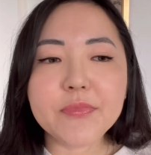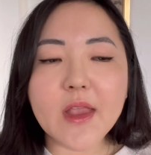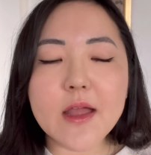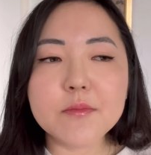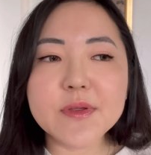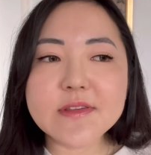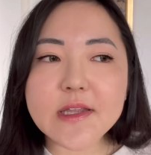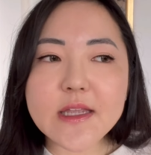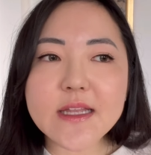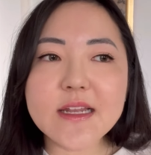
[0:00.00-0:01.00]
And
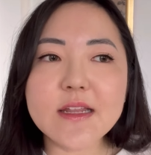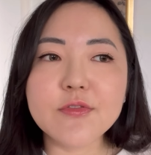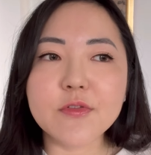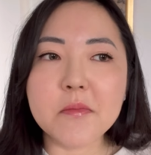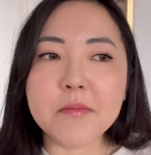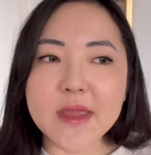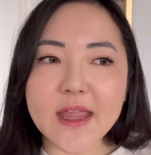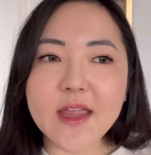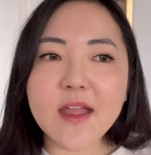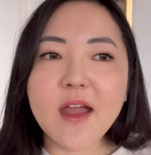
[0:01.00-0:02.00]
particularly for
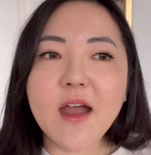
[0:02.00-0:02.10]
me,